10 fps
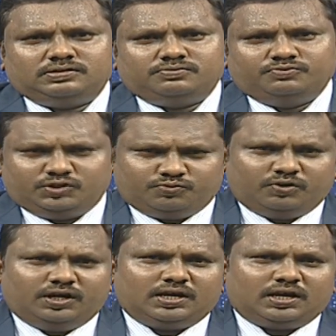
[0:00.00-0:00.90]
which
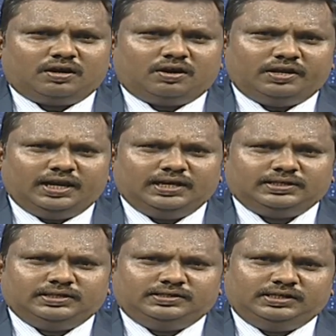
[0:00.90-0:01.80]
work on
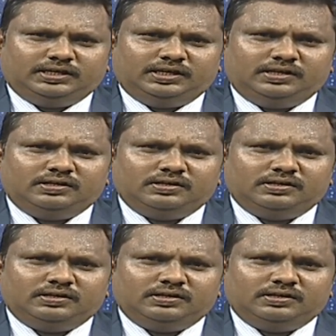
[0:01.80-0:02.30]
electricity